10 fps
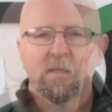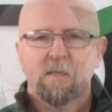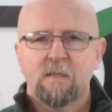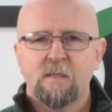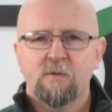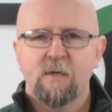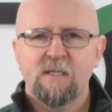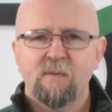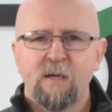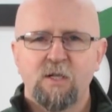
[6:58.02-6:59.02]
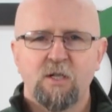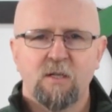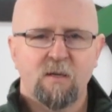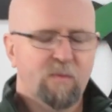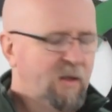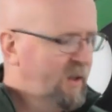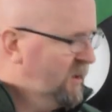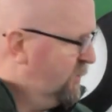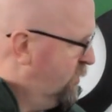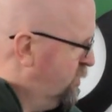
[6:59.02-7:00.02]
So as I mentioned on my
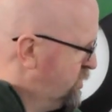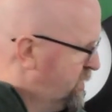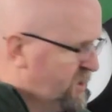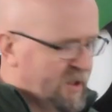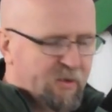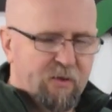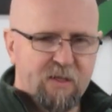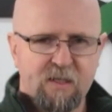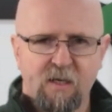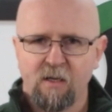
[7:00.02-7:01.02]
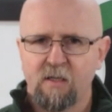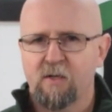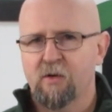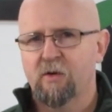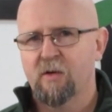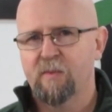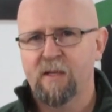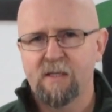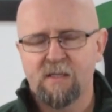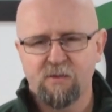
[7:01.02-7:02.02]
erosion series, I to turn the
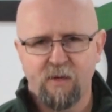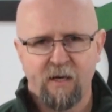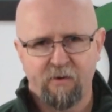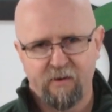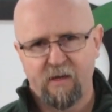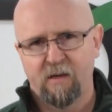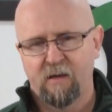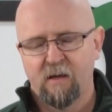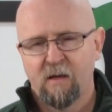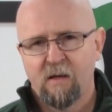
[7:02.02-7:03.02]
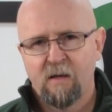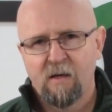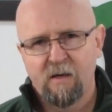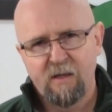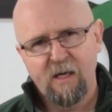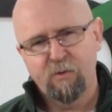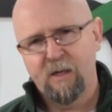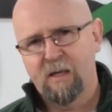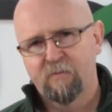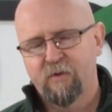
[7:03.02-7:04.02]
pieces rather thin. I now
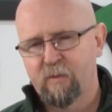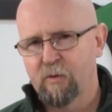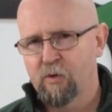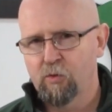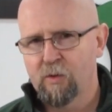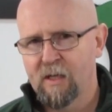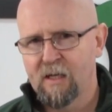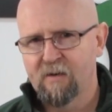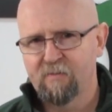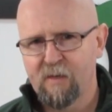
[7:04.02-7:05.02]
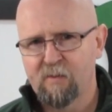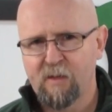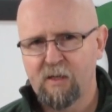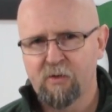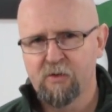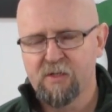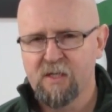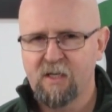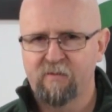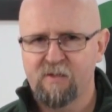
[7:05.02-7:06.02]
aim for about 2.5 millimeters.
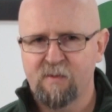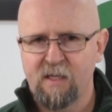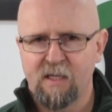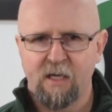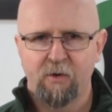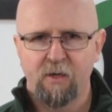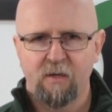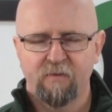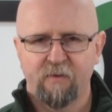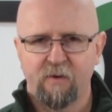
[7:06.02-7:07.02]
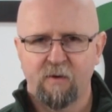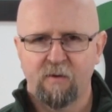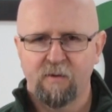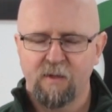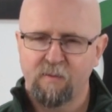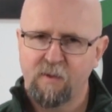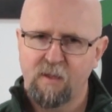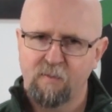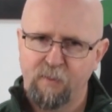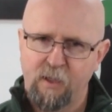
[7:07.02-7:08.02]
It gives me an area for
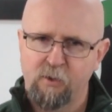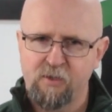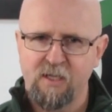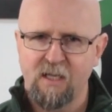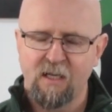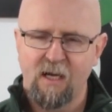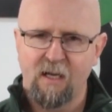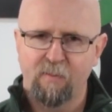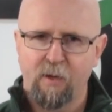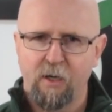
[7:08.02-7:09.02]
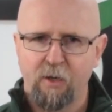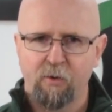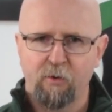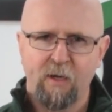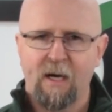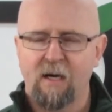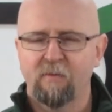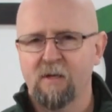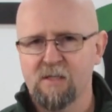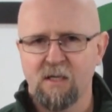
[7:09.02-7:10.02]
the piercing and the pyro
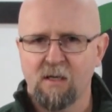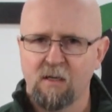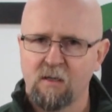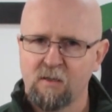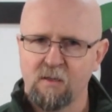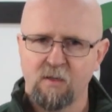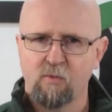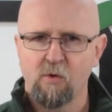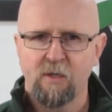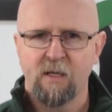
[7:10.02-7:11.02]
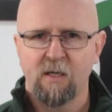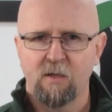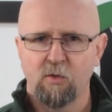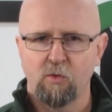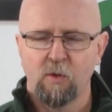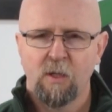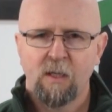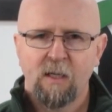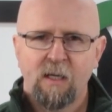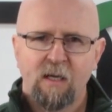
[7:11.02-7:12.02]
carving, as I call it, on the work that I do.
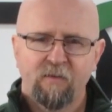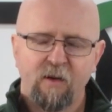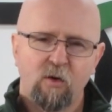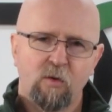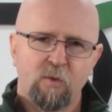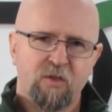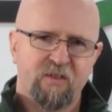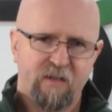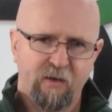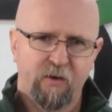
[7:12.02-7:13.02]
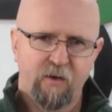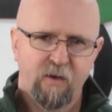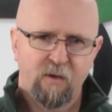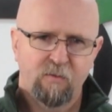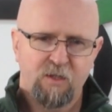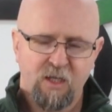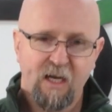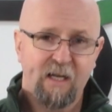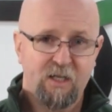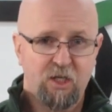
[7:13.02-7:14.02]
If I go much thinner, which I
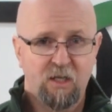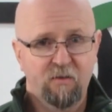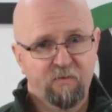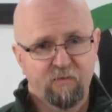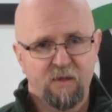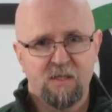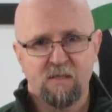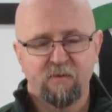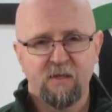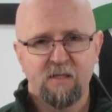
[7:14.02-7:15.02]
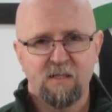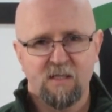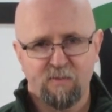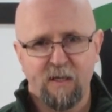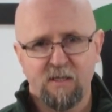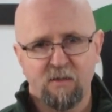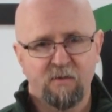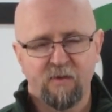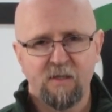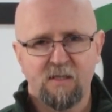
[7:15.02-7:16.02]
can achieve with this device, the Spexor
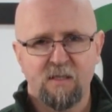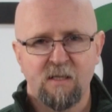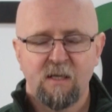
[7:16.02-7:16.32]
device,